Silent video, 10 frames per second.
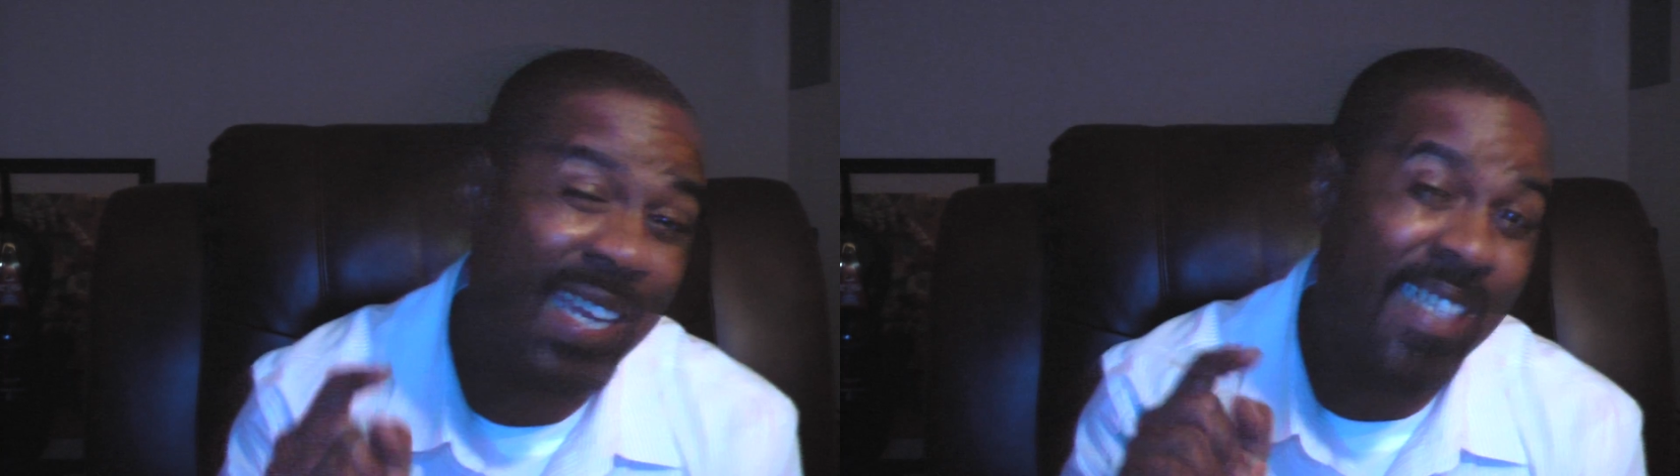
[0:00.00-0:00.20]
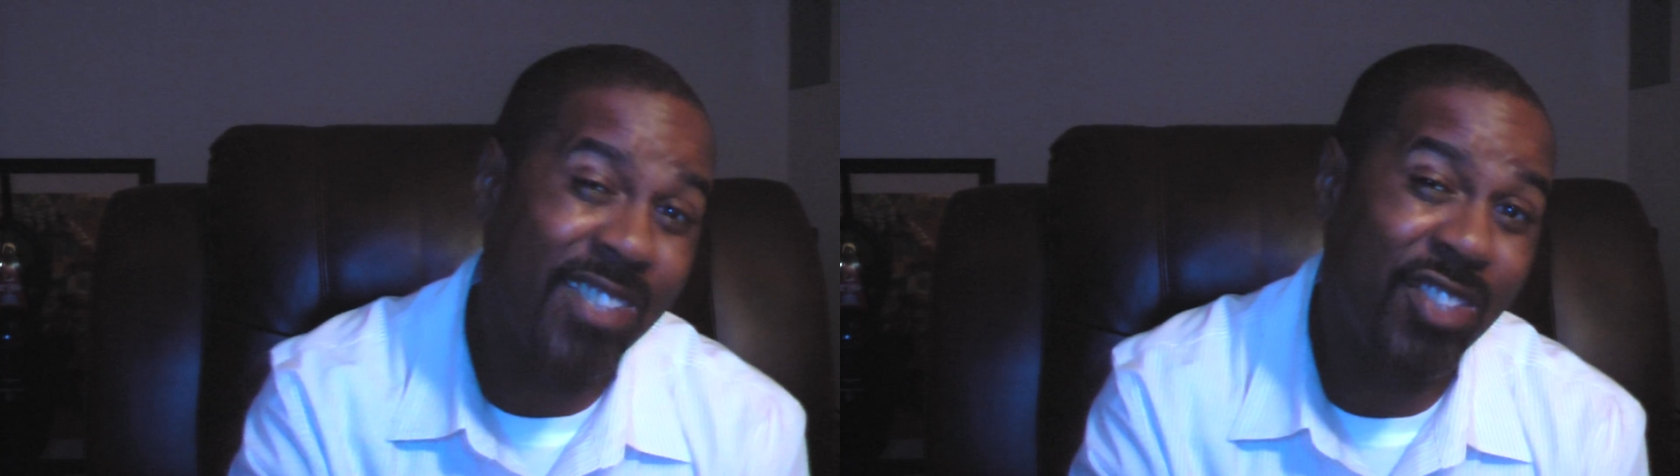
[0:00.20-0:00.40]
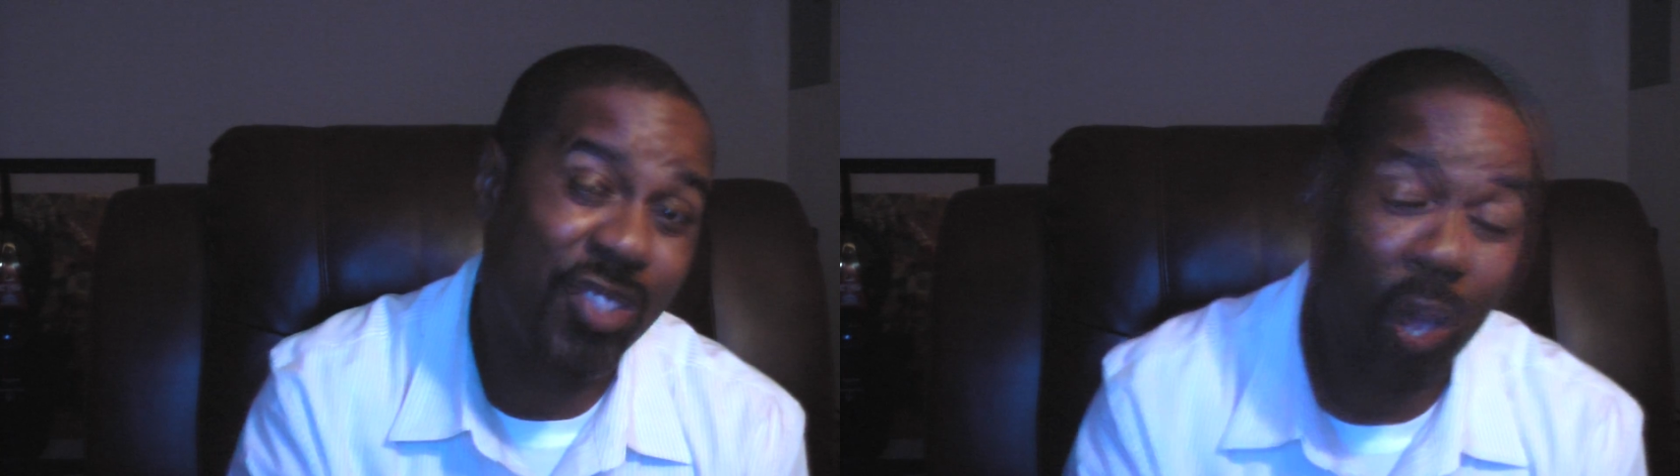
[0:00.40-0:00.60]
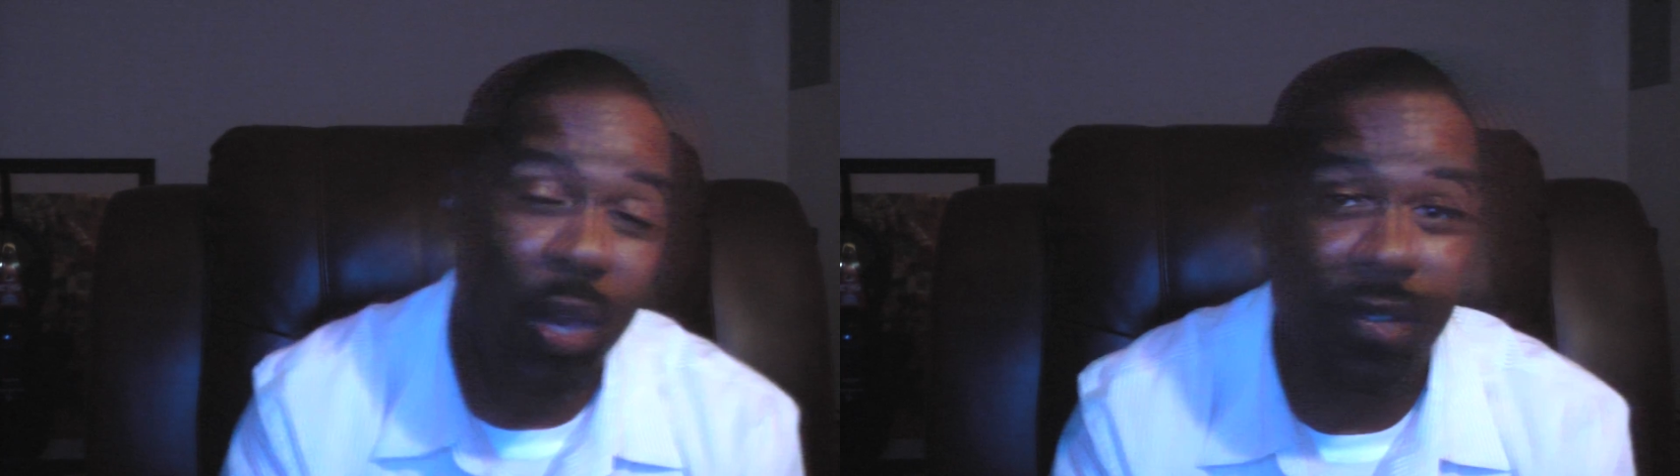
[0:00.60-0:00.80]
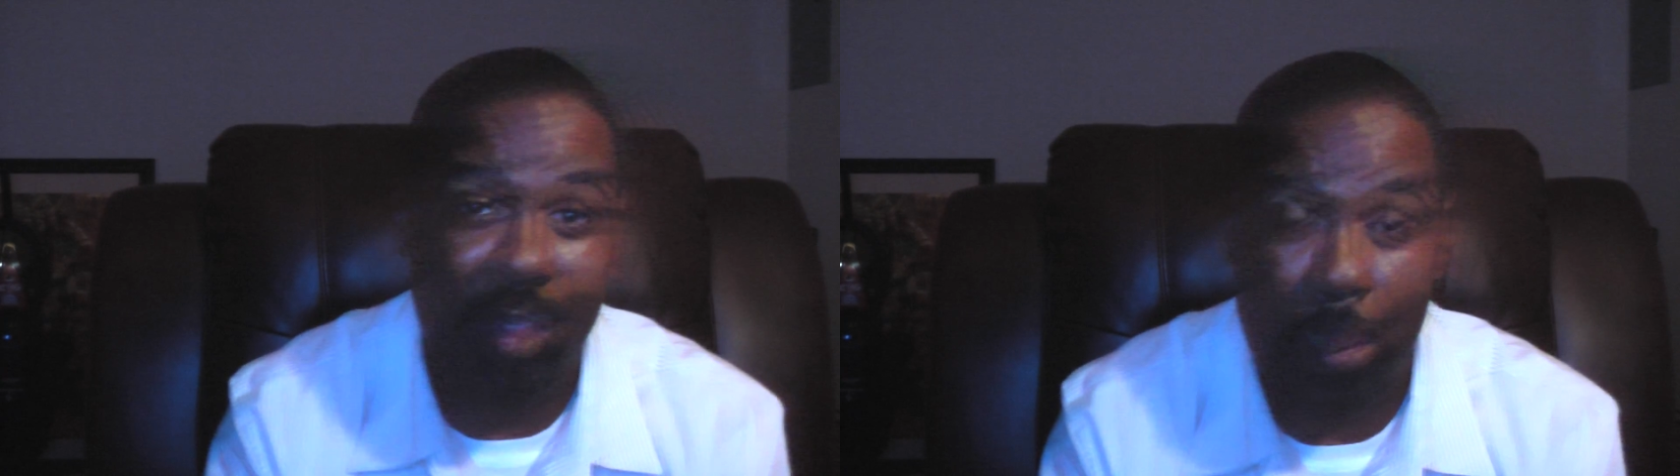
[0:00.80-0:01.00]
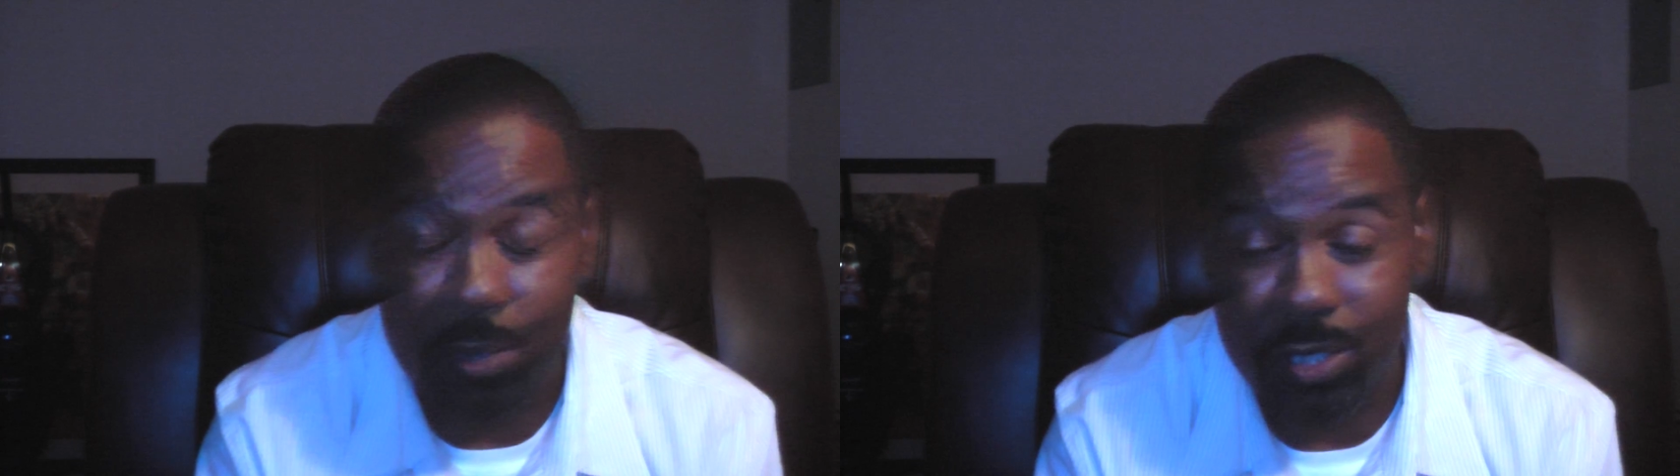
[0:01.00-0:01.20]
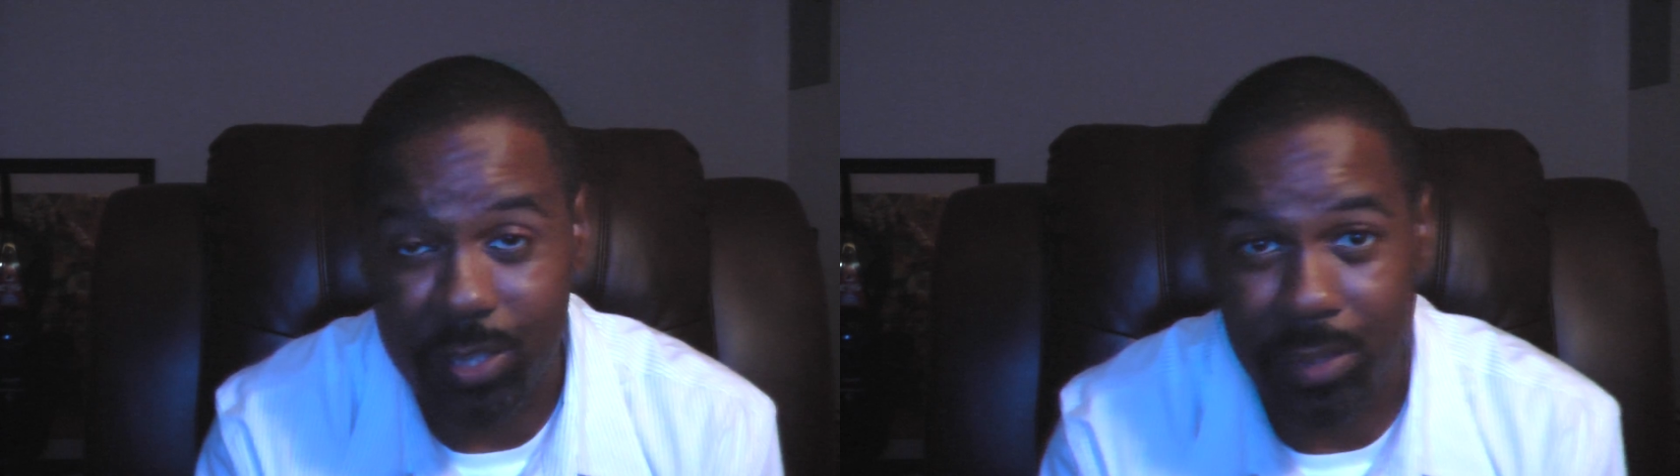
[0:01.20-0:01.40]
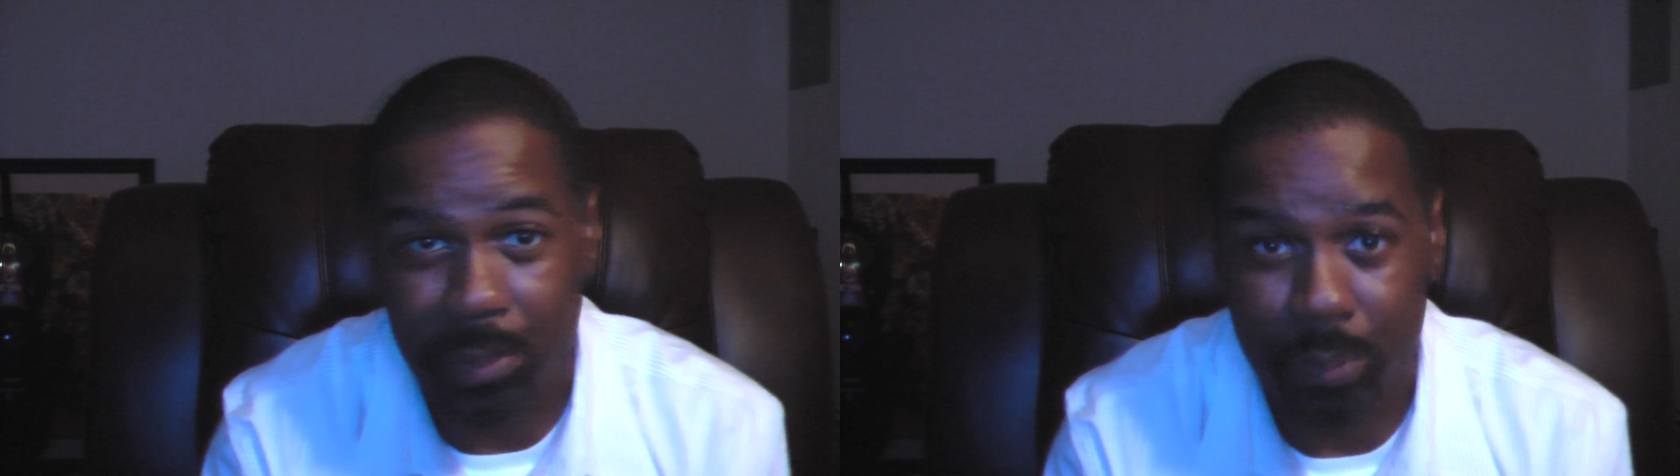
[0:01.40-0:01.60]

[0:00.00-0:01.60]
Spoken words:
to solve that particular